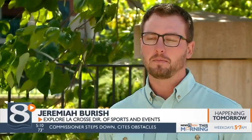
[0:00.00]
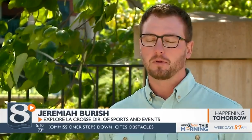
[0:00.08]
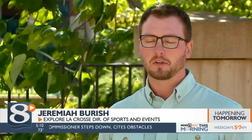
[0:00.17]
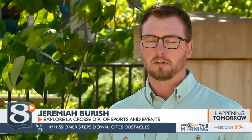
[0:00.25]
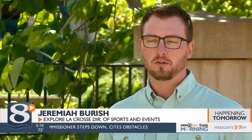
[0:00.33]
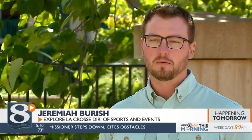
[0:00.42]

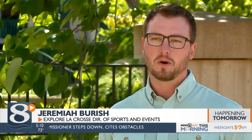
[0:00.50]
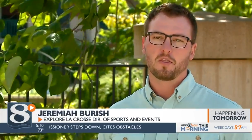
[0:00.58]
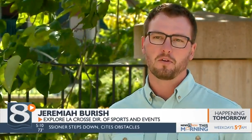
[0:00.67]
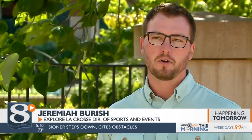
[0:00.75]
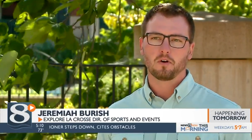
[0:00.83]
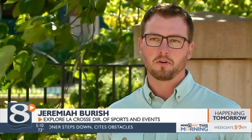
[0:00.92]
People can do them
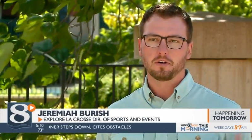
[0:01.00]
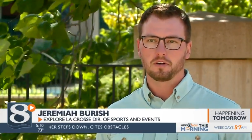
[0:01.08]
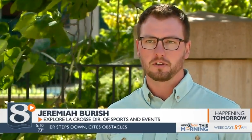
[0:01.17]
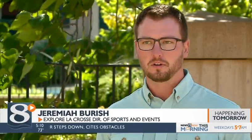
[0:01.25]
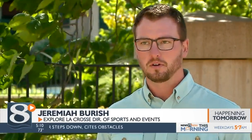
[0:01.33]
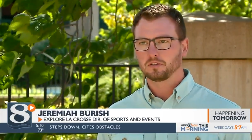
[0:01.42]
on their
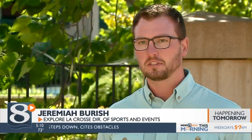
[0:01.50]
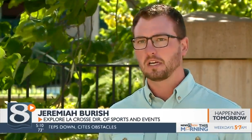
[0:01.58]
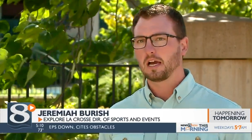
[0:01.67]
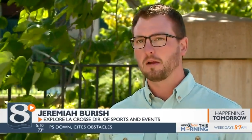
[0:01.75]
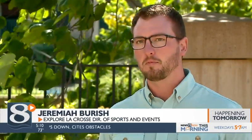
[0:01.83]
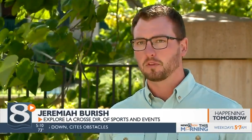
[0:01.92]
own during their own
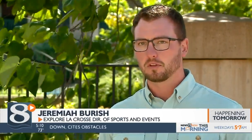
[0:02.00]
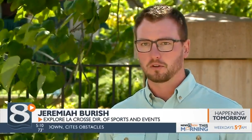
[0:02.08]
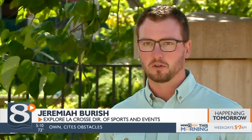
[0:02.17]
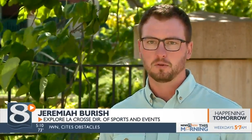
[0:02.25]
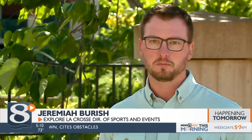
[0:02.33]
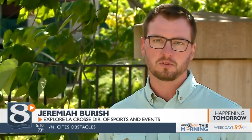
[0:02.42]
time with
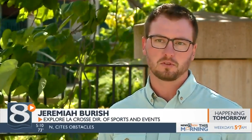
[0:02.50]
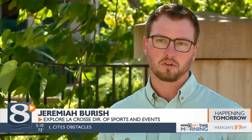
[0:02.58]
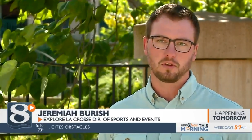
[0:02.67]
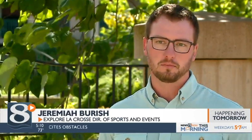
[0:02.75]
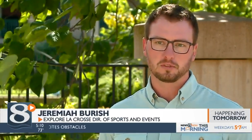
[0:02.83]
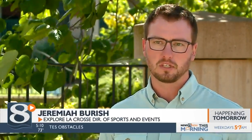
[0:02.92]
the groups
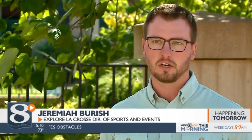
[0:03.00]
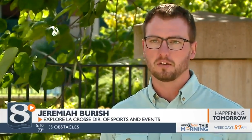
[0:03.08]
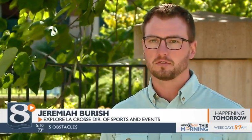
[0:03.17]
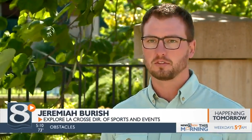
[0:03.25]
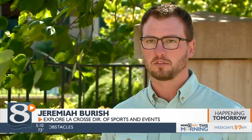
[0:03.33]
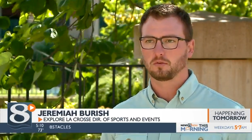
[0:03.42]
or
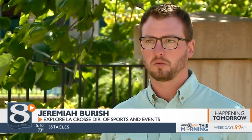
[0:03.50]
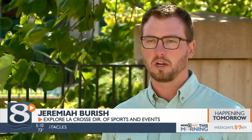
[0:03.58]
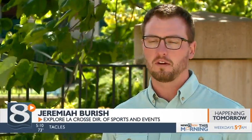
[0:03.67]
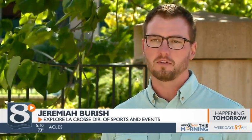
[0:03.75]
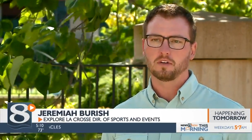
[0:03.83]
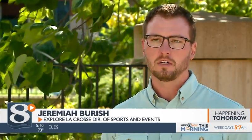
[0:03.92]
themselves or
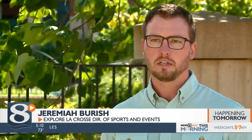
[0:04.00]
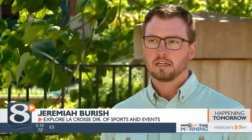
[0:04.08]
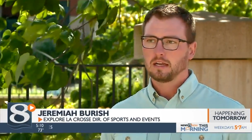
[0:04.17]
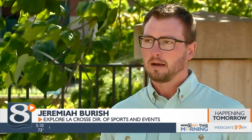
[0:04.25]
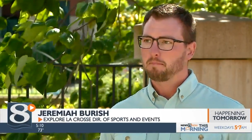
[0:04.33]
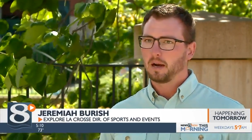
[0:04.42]
whatever.
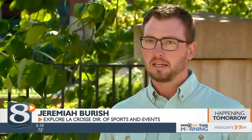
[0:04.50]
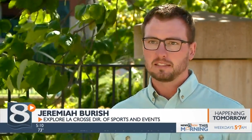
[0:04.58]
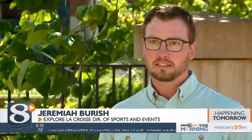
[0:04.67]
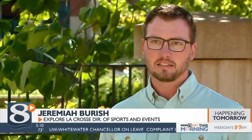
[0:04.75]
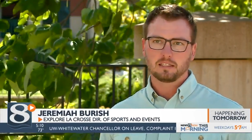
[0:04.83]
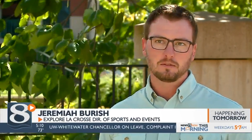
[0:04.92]

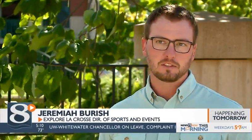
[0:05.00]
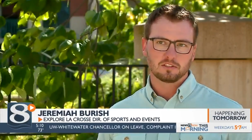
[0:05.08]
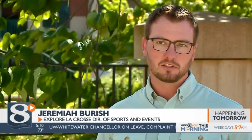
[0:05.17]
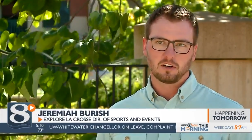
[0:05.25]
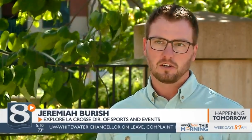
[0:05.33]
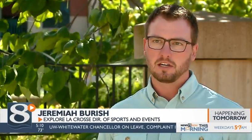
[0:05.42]
Bicycling,
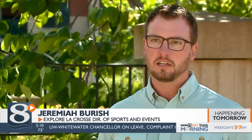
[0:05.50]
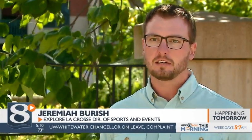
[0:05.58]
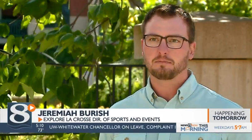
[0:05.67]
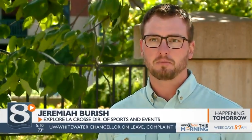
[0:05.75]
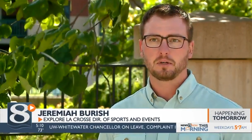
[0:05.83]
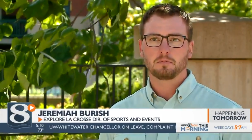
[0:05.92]
which is
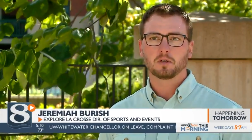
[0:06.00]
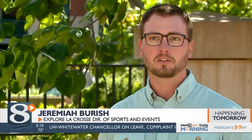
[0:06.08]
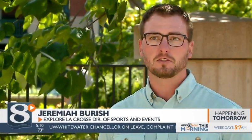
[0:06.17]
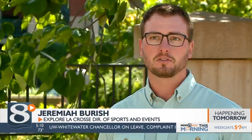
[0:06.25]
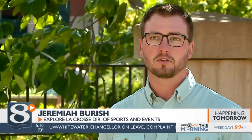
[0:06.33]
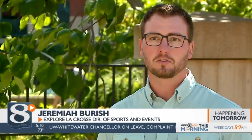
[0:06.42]
already pretty
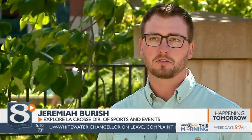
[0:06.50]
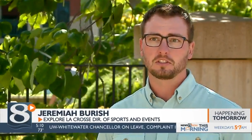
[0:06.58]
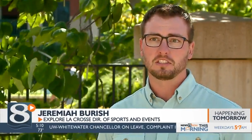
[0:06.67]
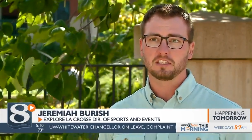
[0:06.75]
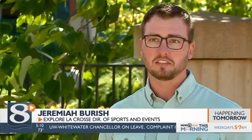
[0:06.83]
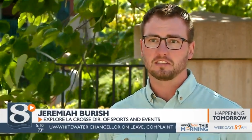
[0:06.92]
much a
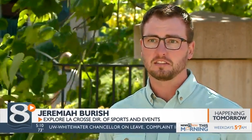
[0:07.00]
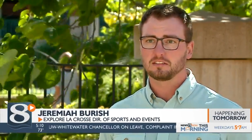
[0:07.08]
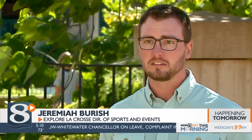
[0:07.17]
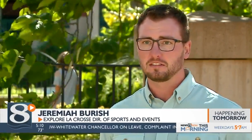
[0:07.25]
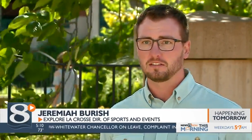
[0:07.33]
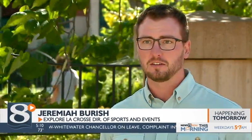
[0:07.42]
socially
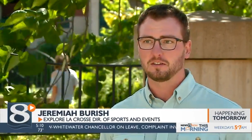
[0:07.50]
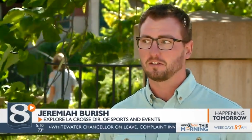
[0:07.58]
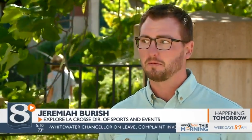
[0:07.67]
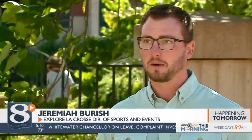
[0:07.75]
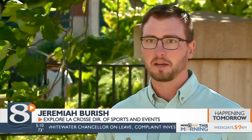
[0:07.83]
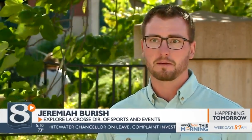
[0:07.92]
distanced, you know,
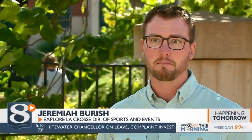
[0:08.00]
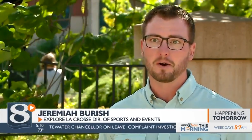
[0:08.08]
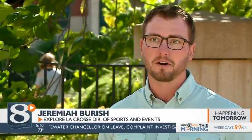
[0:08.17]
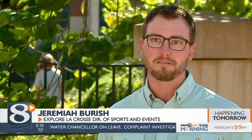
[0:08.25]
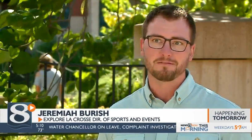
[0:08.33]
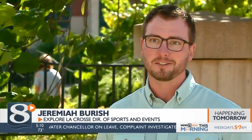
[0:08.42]
you're a bike
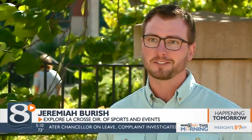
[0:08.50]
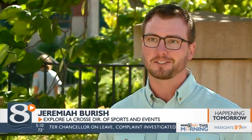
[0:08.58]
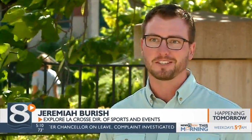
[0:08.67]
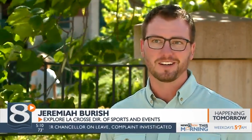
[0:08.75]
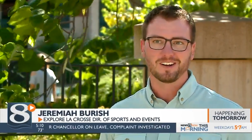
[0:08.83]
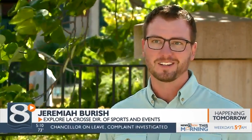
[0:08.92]
apart
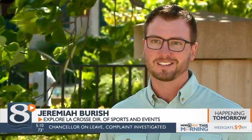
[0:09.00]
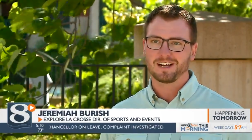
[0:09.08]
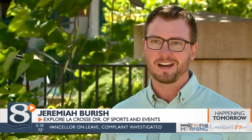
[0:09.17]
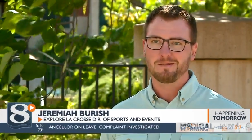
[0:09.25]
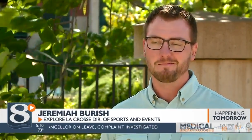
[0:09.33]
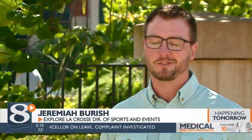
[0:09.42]
virtually at all
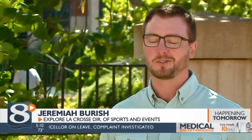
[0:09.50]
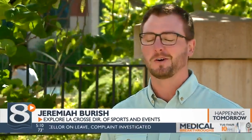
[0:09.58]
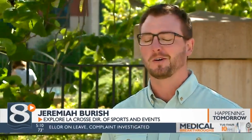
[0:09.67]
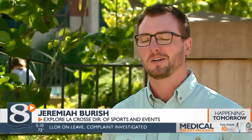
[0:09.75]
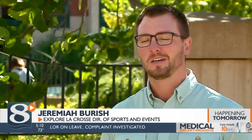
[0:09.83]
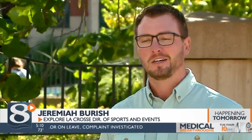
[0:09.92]
times.
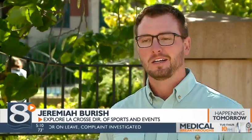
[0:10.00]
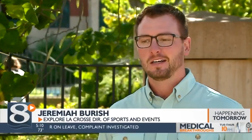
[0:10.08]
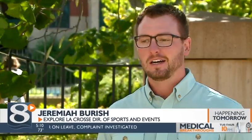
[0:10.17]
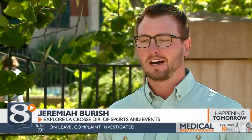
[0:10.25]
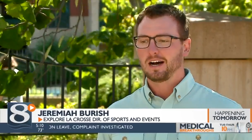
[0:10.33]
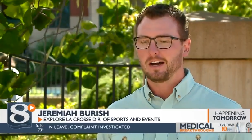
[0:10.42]
So
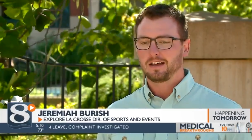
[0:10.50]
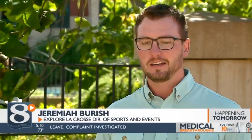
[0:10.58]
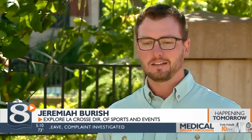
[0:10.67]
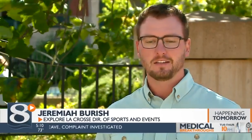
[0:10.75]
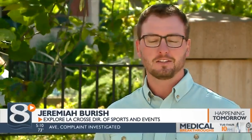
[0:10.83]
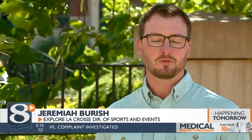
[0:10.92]

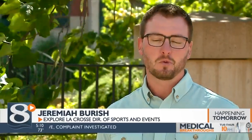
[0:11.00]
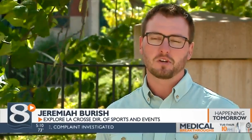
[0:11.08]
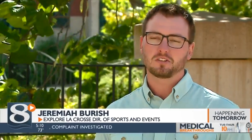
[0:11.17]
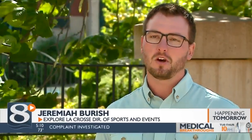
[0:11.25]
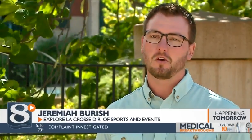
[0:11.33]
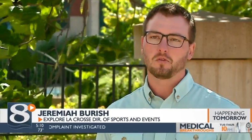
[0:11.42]
uh, it, it just
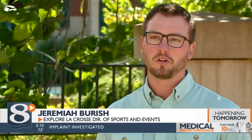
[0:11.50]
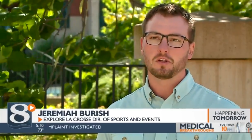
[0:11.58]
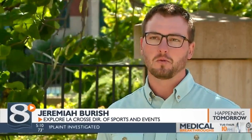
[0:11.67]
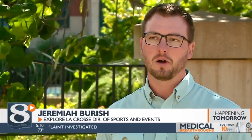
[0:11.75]
works out really